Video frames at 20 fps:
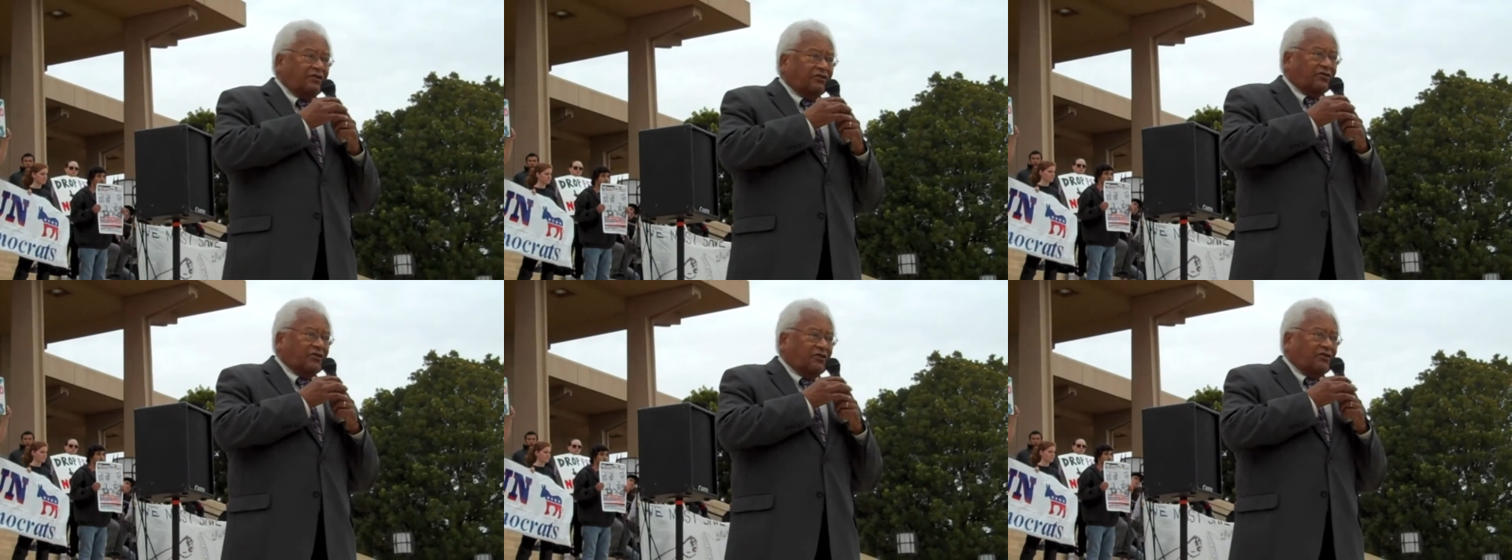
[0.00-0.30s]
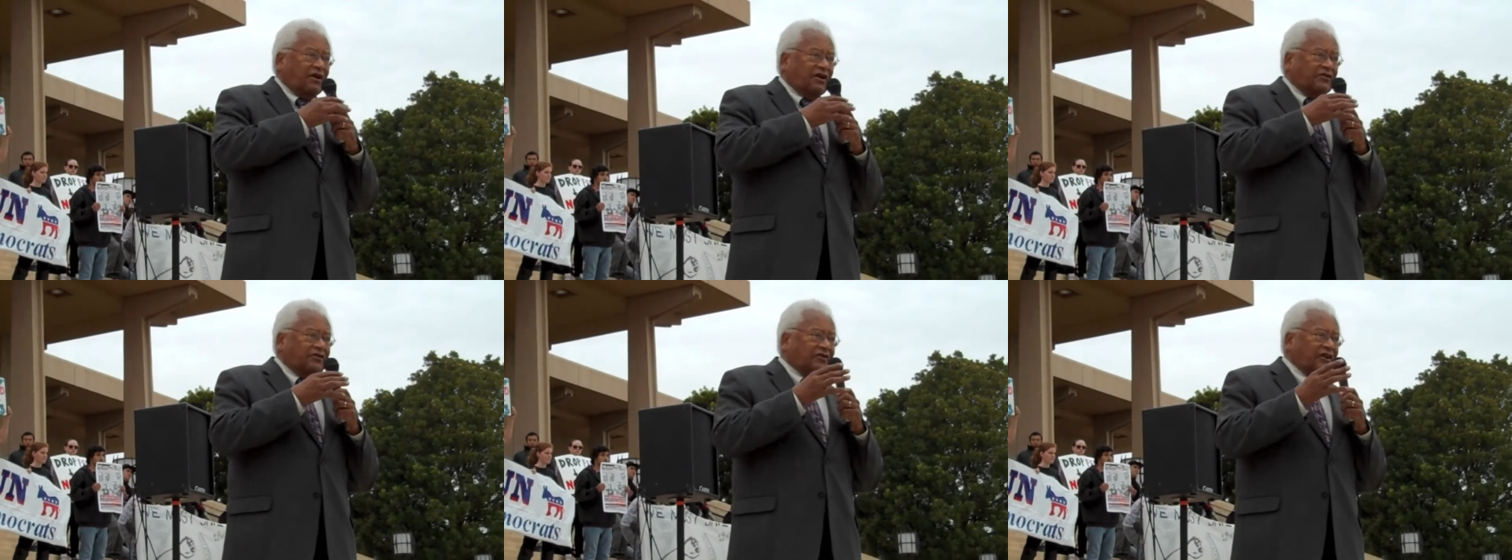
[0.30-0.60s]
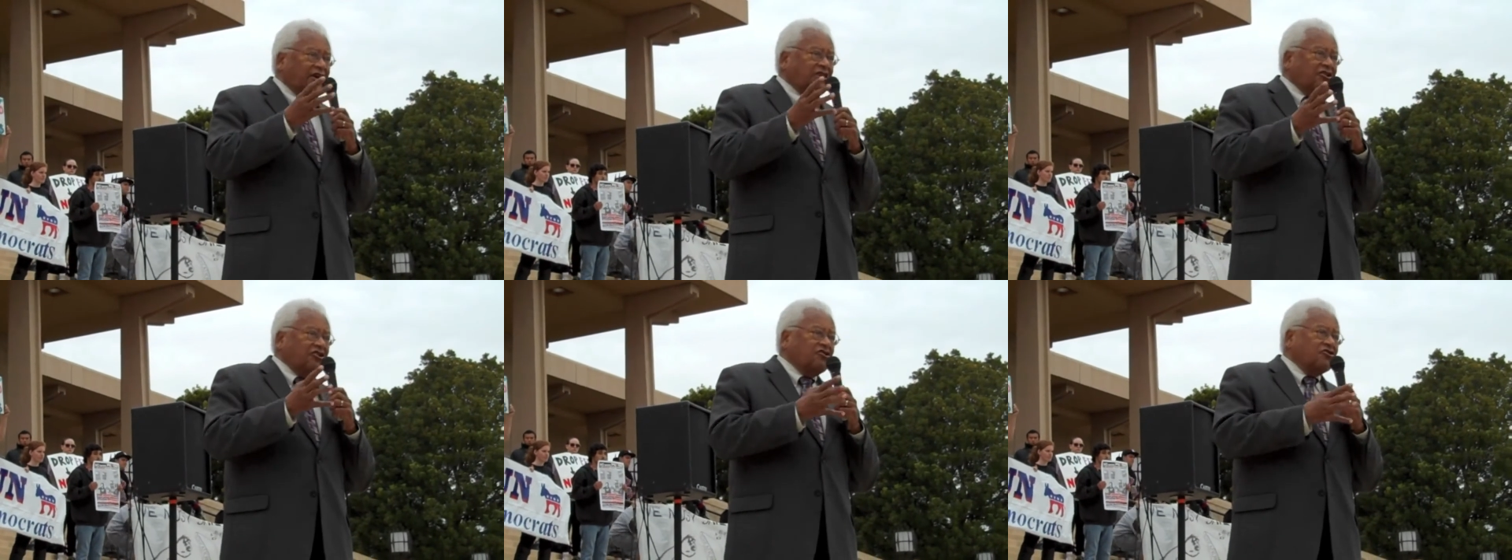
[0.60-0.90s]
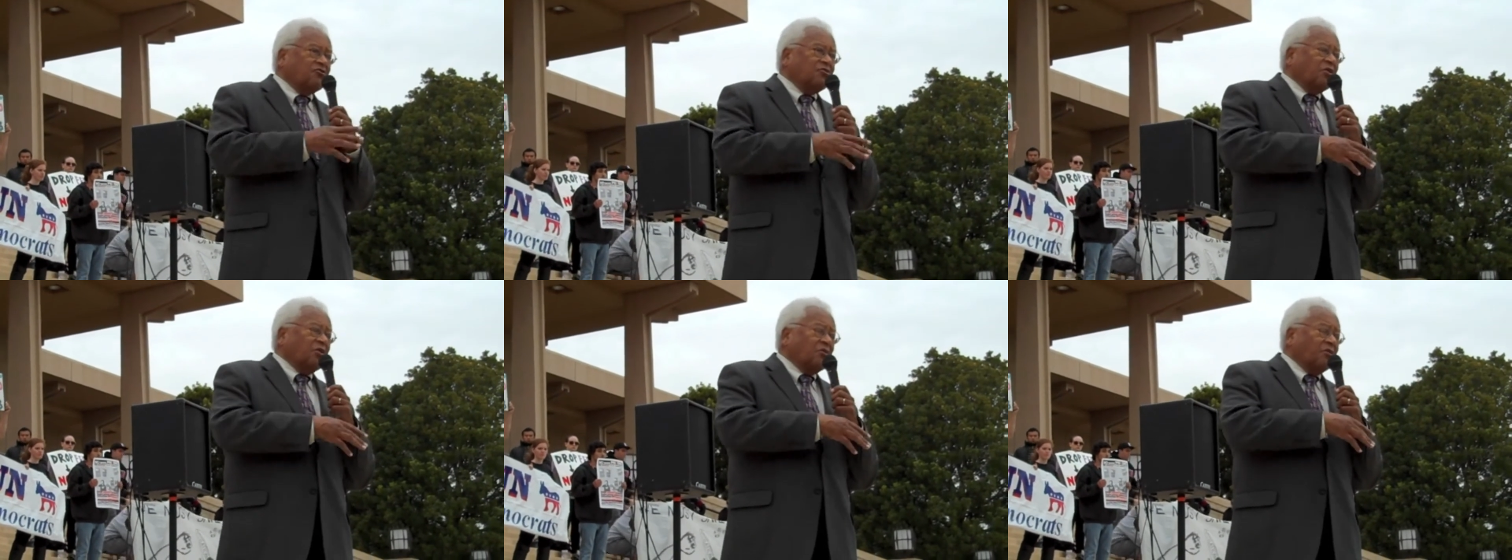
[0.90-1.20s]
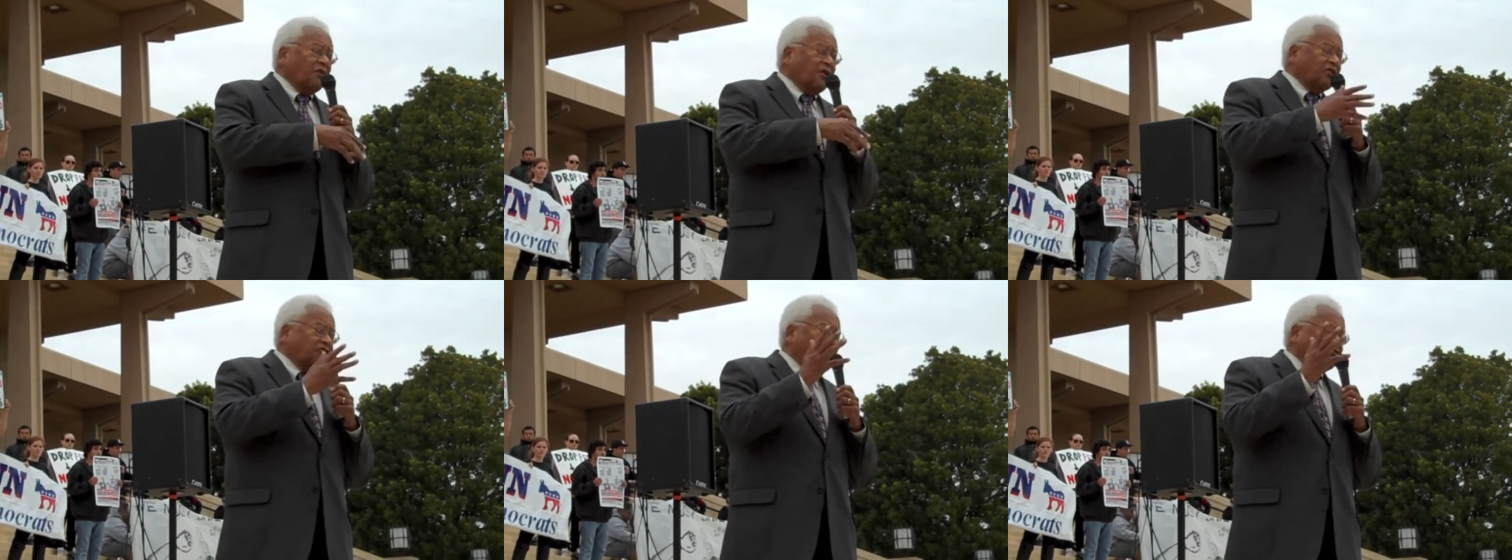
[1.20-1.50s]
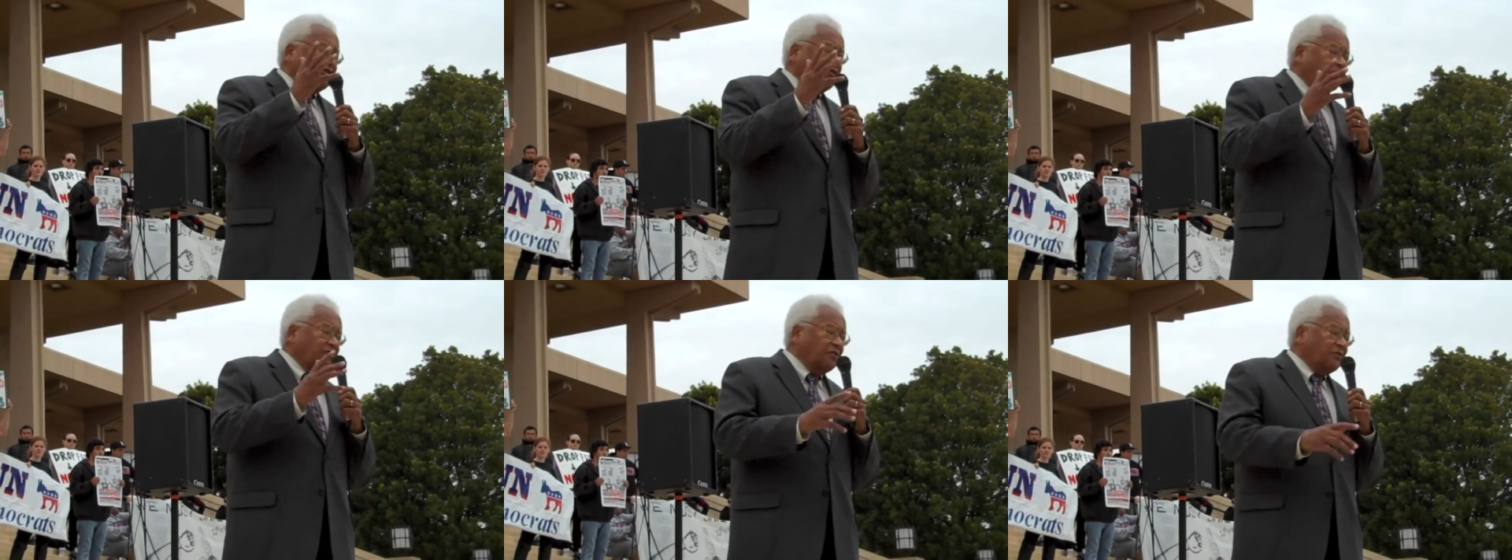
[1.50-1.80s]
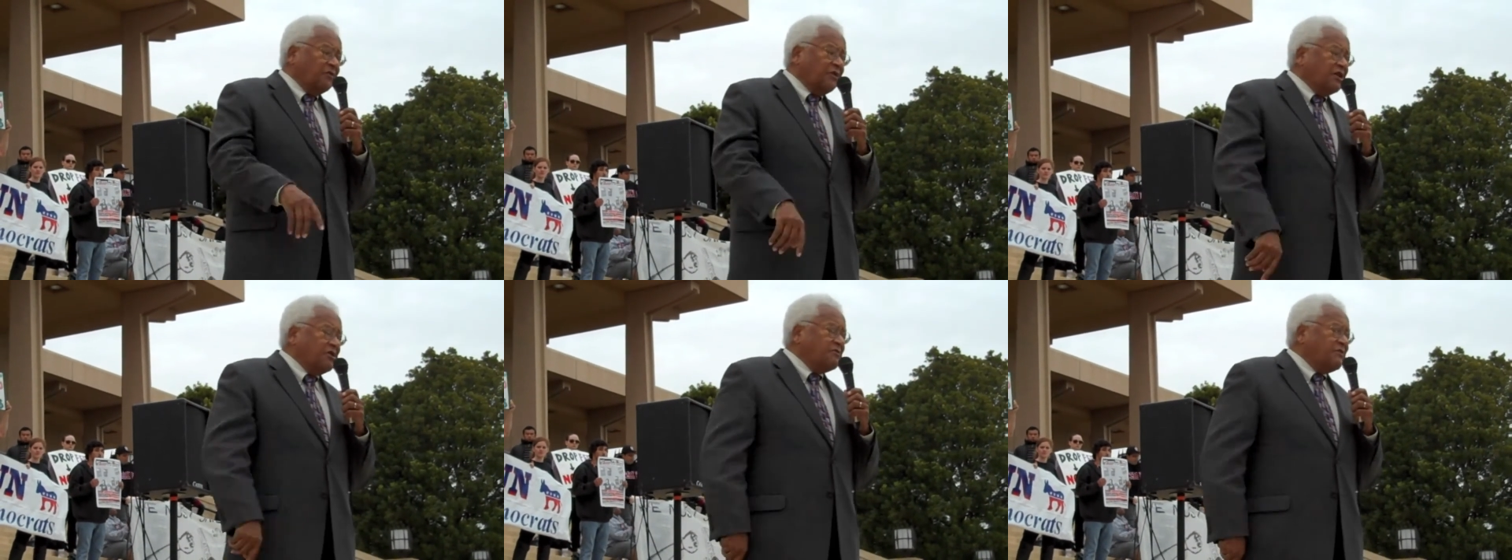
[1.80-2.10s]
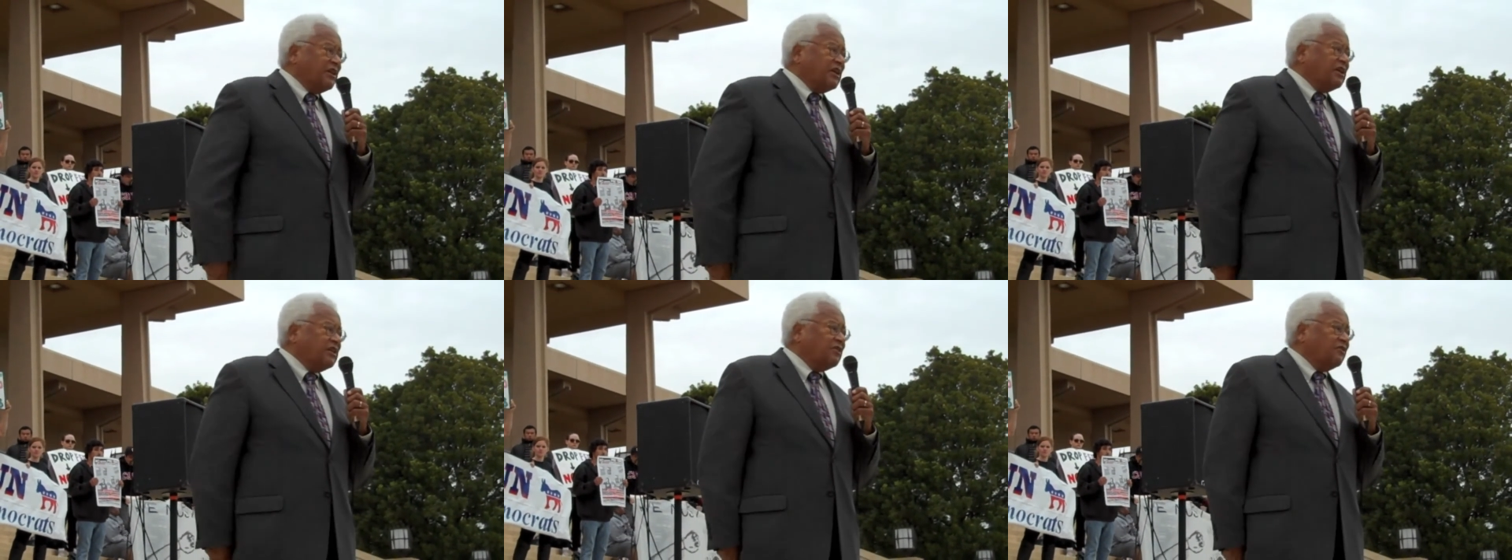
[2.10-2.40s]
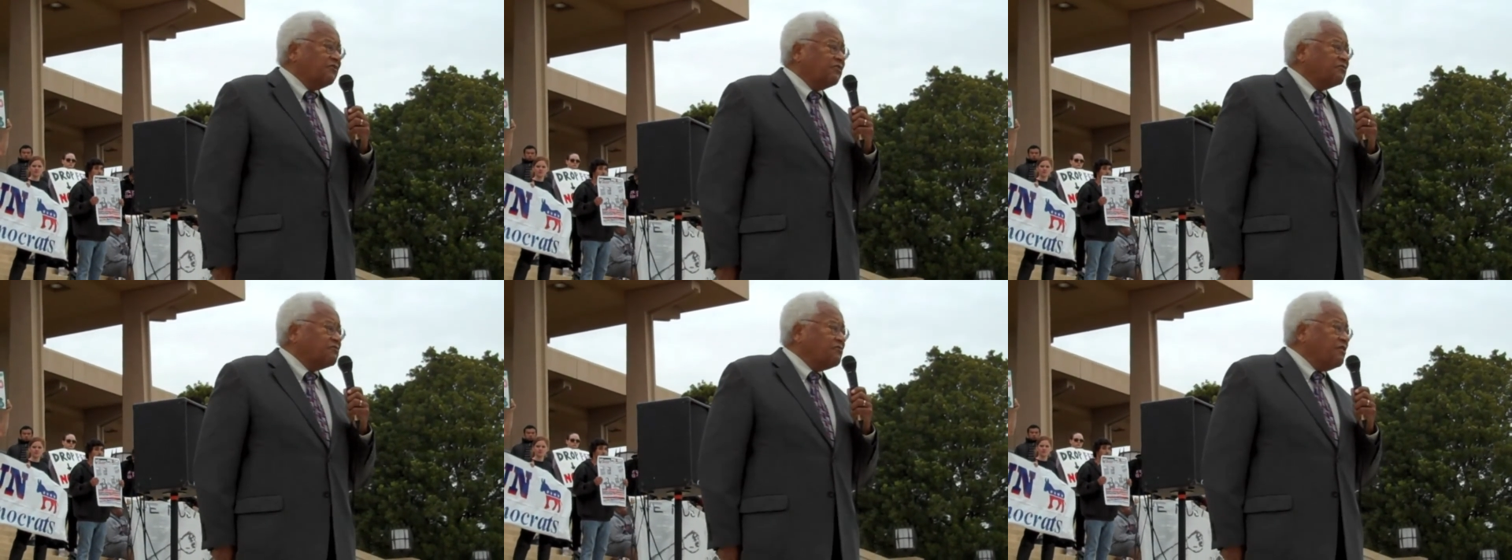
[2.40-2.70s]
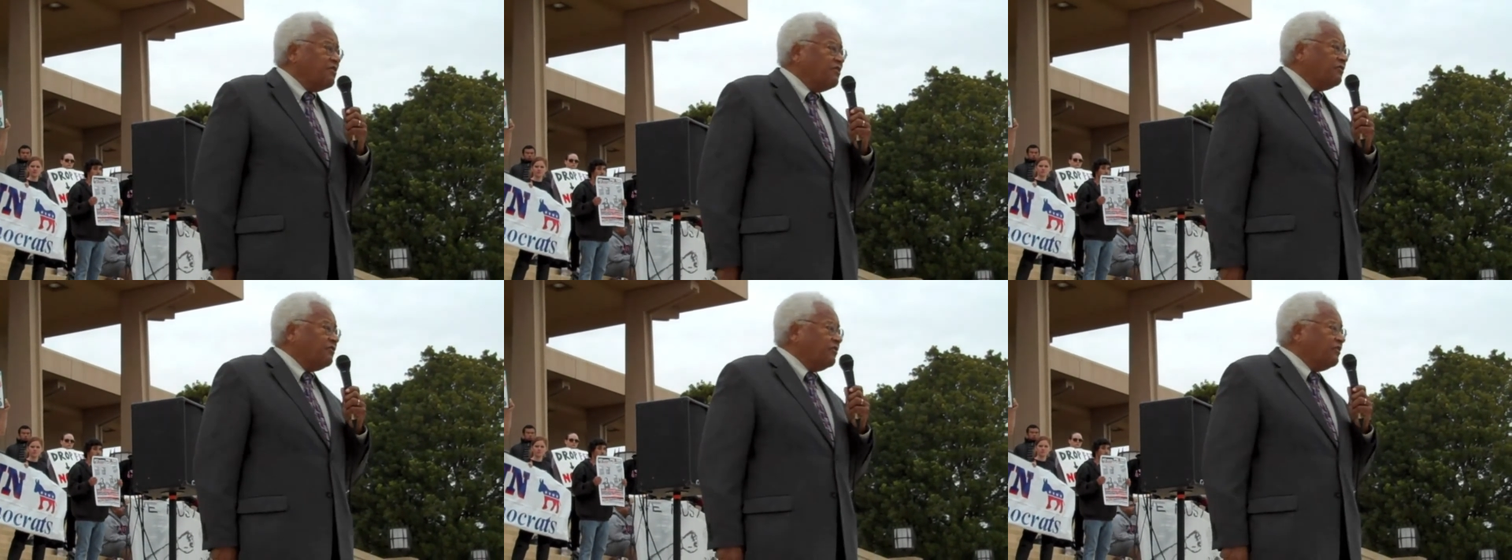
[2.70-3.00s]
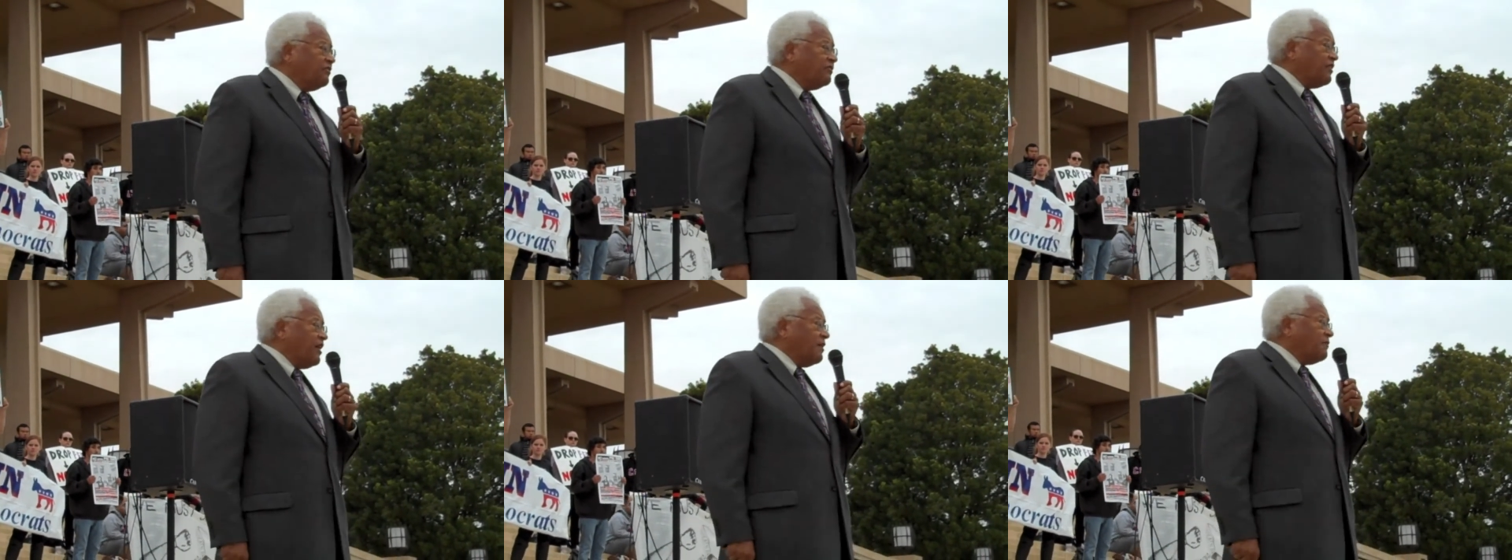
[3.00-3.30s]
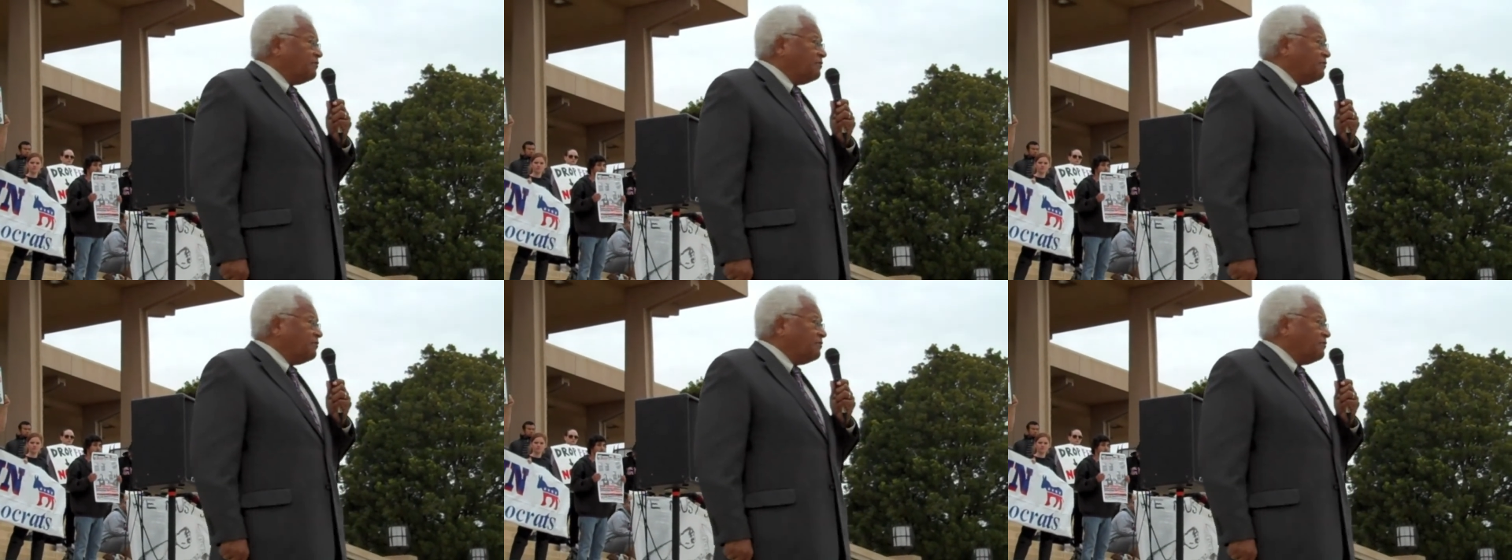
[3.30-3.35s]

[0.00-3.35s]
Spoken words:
So I say to you, we're marching for many, many different reasons.